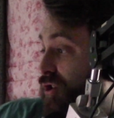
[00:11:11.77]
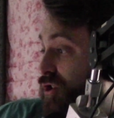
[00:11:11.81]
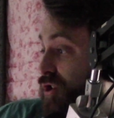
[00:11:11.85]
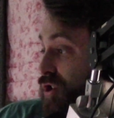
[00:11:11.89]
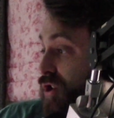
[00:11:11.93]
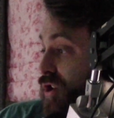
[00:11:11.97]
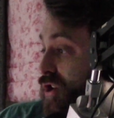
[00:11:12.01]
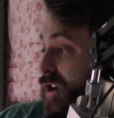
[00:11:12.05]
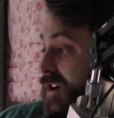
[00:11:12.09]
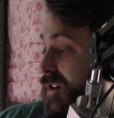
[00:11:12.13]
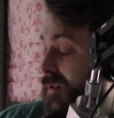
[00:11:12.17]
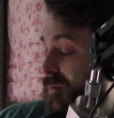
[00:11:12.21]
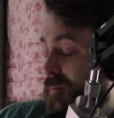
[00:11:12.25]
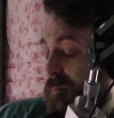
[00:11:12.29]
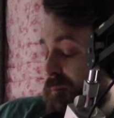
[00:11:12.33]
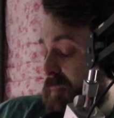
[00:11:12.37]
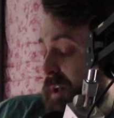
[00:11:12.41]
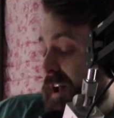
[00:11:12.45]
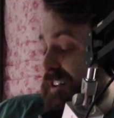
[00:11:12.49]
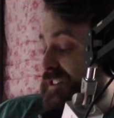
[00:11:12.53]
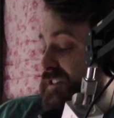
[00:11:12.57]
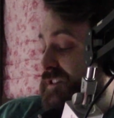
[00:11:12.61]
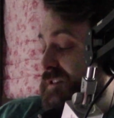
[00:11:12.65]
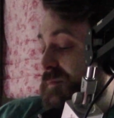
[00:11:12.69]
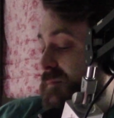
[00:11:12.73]
good,
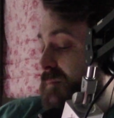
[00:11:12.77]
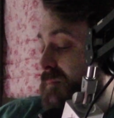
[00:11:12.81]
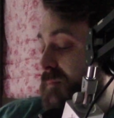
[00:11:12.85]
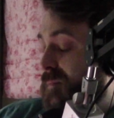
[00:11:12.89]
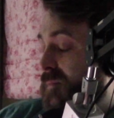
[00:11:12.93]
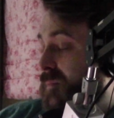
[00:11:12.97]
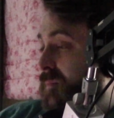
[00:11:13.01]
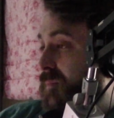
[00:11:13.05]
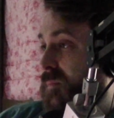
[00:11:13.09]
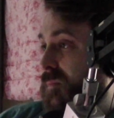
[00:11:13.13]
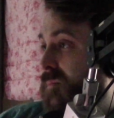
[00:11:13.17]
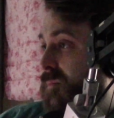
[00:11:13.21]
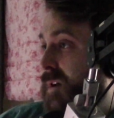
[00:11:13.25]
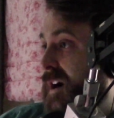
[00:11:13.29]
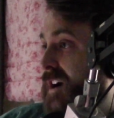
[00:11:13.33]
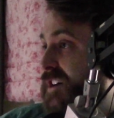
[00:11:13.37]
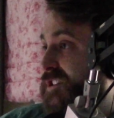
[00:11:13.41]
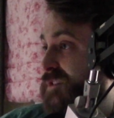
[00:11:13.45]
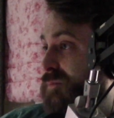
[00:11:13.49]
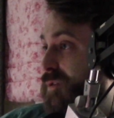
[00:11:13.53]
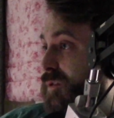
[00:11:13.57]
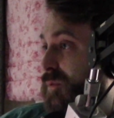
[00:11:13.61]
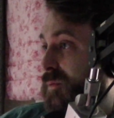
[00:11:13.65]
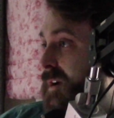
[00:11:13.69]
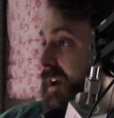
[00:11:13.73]
best
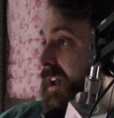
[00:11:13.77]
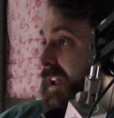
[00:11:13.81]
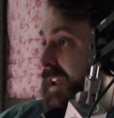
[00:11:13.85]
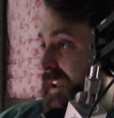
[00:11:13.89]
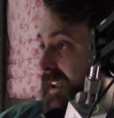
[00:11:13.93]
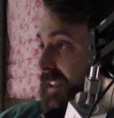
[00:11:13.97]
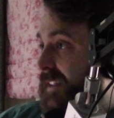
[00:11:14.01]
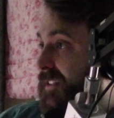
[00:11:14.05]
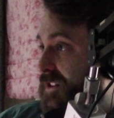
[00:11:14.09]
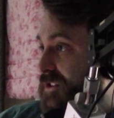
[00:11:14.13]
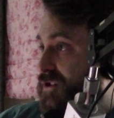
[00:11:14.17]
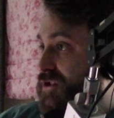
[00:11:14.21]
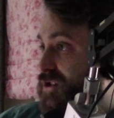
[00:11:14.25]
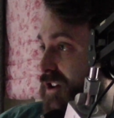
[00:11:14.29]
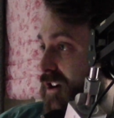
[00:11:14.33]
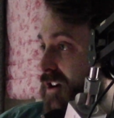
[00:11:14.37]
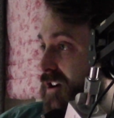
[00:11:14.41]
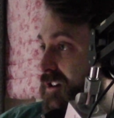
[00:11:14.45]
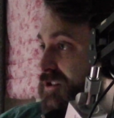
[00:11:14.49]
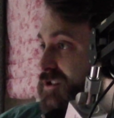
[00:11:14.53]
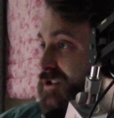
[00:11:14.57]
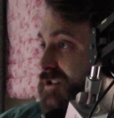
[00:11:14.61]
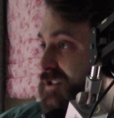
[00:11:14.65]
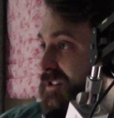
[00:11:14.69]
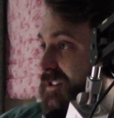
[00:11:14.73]
possible way in the
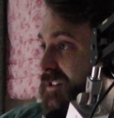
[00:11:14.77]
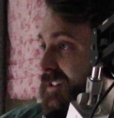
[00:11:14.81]
church.